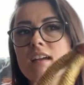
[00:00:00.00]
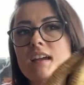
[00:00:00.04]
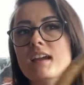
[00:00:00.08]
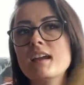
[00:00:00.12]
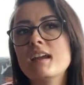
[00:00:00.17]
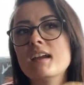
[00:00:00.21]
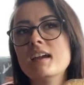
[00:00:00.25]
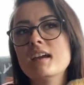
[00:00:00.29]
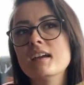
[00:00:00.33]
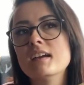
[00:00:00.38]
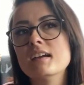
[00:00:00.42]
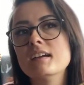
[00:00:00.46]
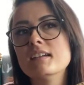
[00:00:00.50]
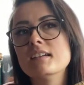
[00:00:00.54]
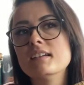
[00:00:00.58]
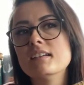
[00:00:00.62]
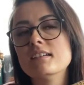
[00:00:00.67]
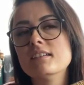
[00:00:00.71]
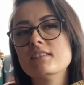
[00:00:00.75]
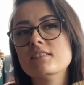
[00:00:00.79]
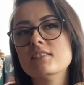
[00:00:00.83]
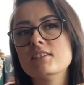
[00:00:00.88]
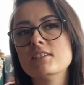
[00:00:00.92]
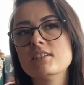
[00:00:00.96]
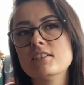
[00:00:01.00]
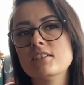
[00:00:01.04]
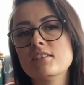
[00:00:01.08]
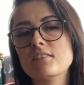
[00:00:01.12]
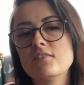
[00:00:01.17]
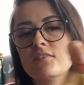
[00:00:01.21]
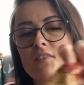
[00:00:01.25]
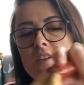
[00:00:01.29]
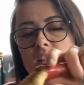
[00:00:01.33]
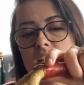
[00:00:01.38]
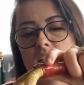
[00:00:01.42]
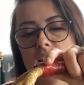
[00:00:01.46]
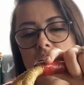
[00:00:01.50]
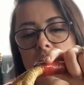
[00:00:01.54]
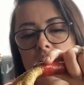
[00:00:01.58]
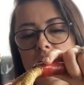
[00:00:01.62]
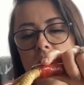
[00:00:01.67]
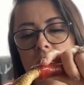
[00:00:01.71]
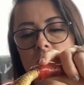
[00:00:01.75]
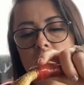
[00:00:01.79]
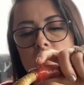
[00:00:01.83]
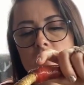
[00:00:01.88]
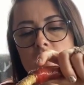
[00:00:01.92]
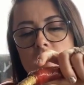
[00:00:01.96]
And right
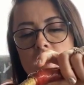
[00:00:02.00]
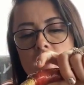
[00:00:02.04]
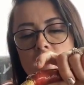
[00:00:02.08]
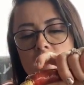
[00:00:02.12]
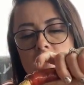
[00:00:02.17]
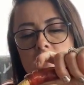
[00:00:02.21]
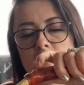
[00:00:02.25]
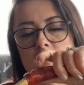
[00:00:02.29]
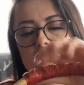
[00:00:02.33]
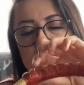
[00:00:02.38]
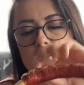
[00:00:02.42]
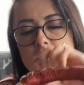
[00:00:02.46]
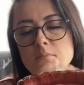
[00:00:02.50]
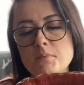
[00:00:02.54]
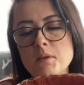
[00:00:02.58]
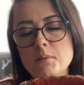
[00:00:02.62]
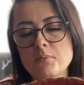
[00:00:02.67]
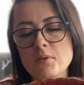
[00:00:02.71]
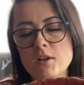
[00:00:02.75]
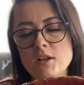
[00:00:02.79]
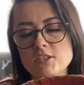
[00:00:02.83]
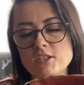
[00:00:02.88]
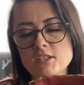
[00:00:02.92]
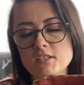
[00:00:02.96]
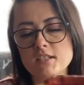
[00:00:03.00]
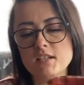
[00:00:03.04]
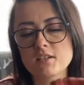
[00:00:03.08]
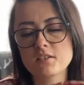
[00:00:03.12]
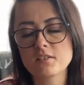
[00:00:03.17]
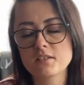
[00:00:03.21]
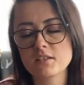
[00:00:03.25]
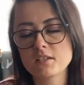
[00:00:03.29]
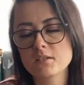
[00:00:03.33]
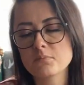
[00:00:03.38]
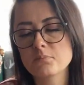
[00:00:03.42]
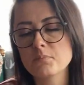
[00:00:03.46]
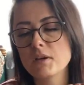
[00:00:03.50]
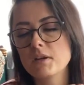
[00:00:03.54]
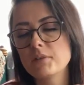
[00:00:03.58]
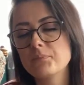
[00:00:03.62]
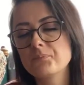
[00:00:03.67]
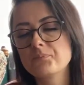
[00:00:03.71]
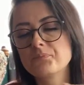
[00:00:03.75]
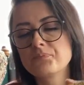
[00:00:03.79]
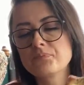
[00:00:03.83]
now I took my project out of there, but